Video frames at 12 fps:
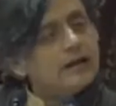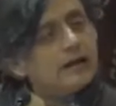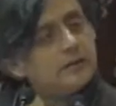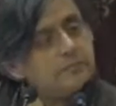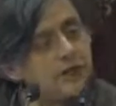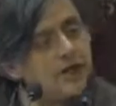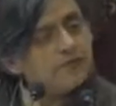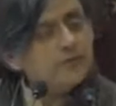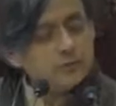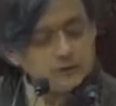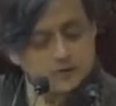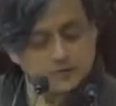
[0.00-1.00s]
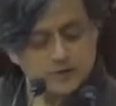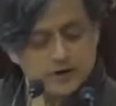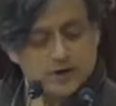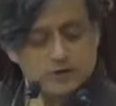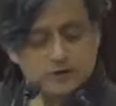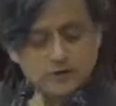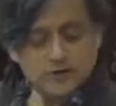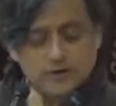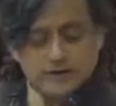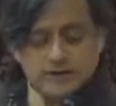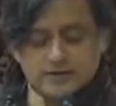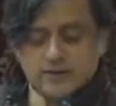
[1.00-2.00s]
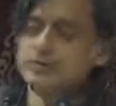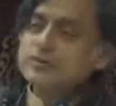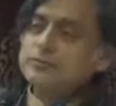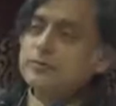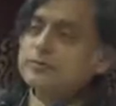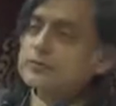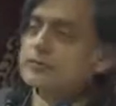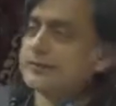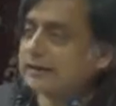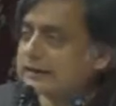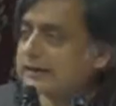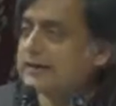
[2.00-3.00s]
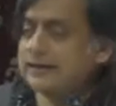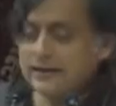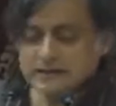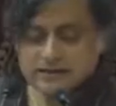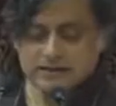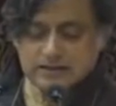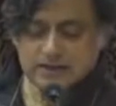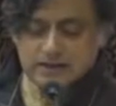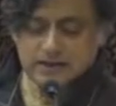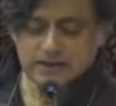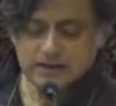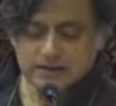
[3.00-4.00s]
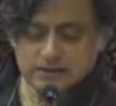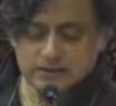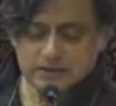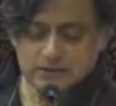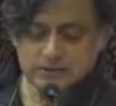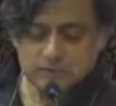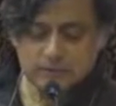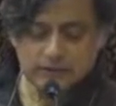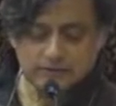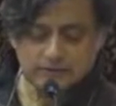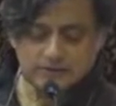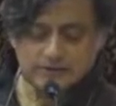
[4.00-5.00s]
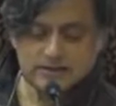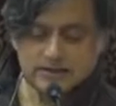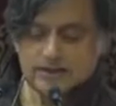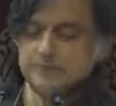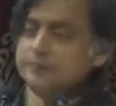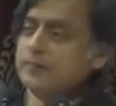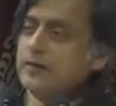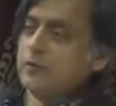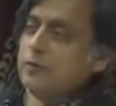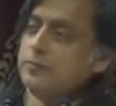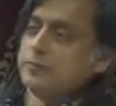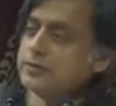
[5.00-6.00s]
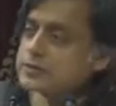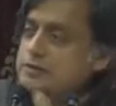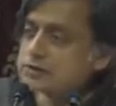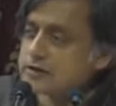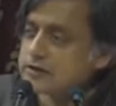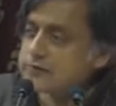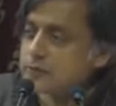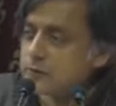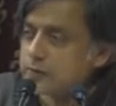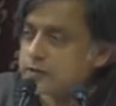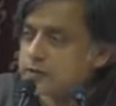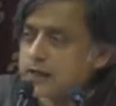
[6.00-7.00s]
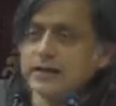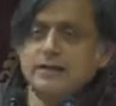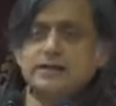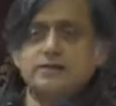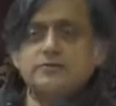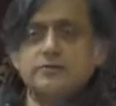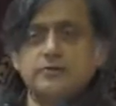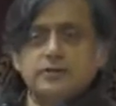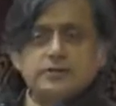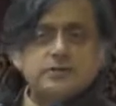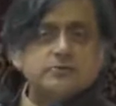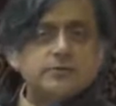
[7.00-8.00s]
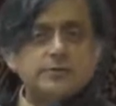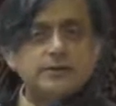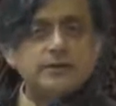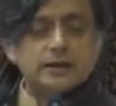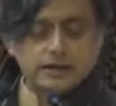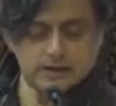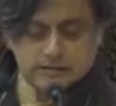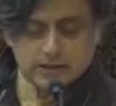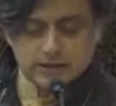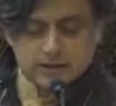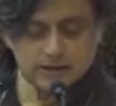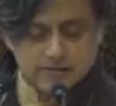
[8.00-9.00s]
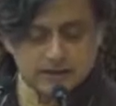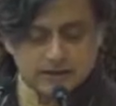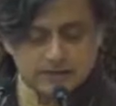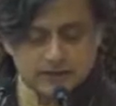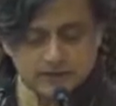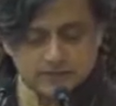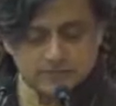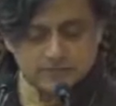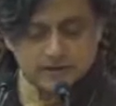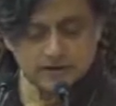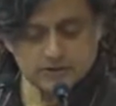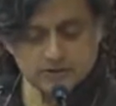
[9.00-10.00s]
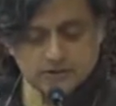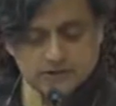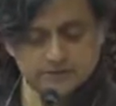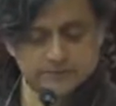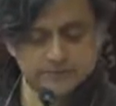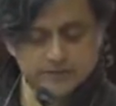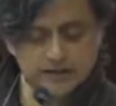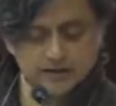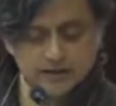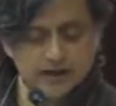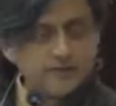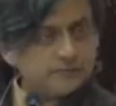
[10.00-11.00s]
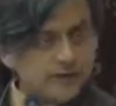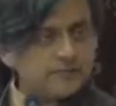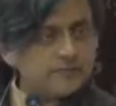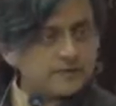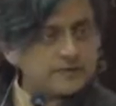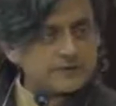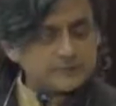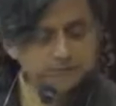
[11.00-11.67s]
In my view, the virtue of a system of directly elected chief executives at all levels would be the straightforward lines of division between the legislature and the executive branches of government.